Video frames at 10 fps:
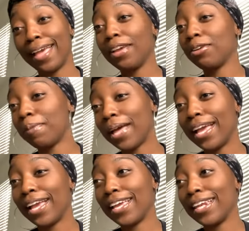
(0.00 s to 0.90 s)
ankle
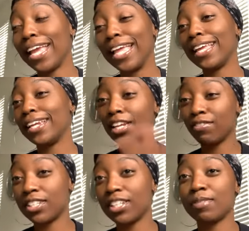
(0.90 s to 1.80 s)
pain and they
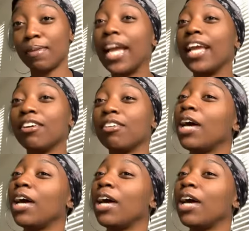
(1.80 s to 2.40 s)
never touched my ankle,